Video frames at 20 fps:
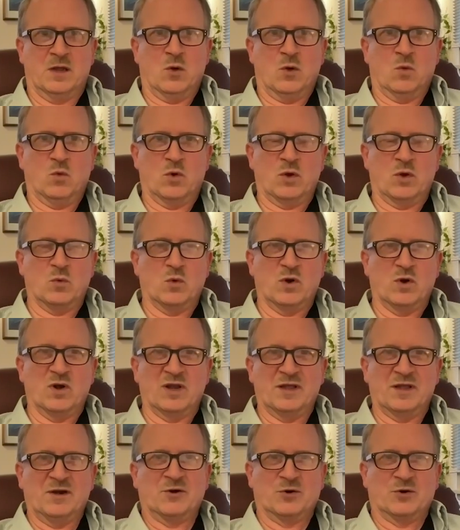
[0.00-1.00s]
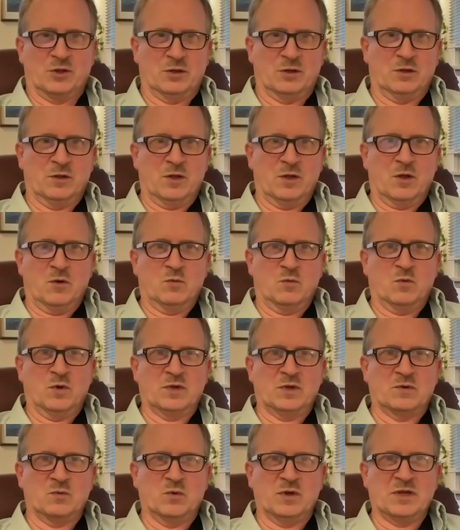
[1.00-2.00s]
We're literal.
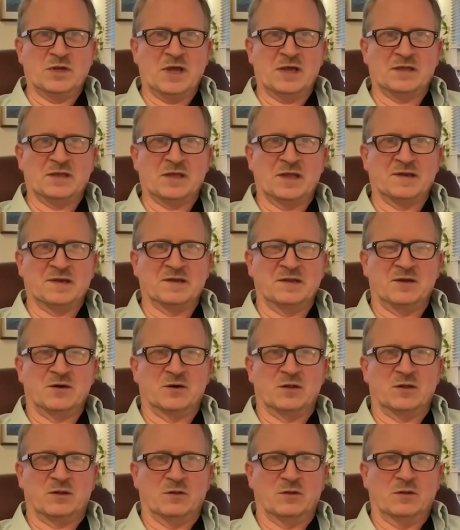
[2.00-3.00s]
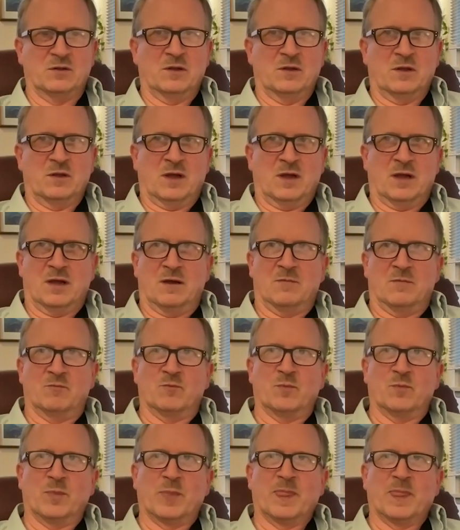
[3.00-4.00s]
We take things literal.
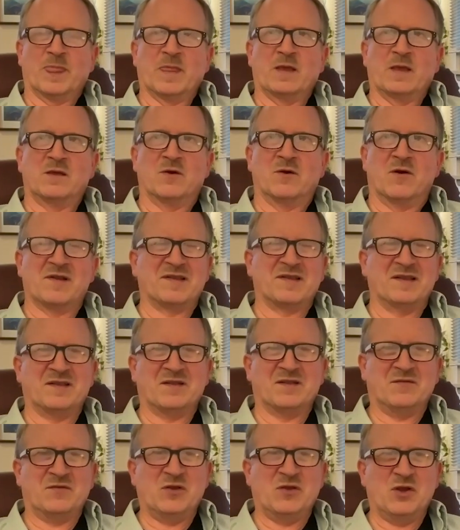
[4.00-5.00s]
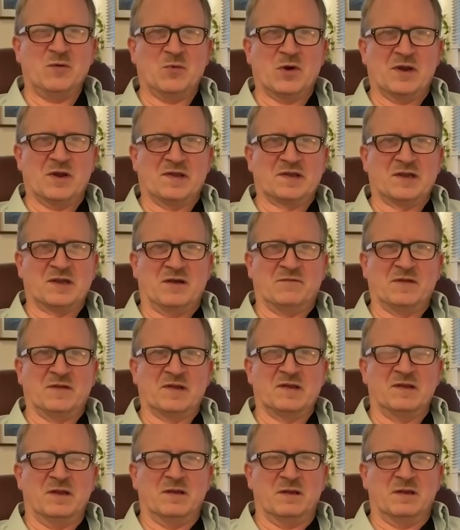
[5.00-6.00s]
You know, our sense of humor and stuff
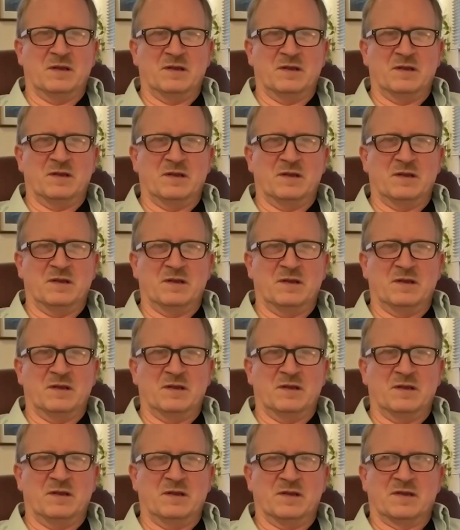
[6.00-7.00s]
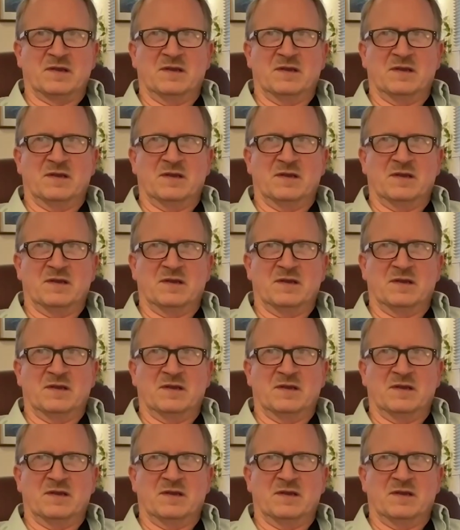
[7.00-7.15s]
is different.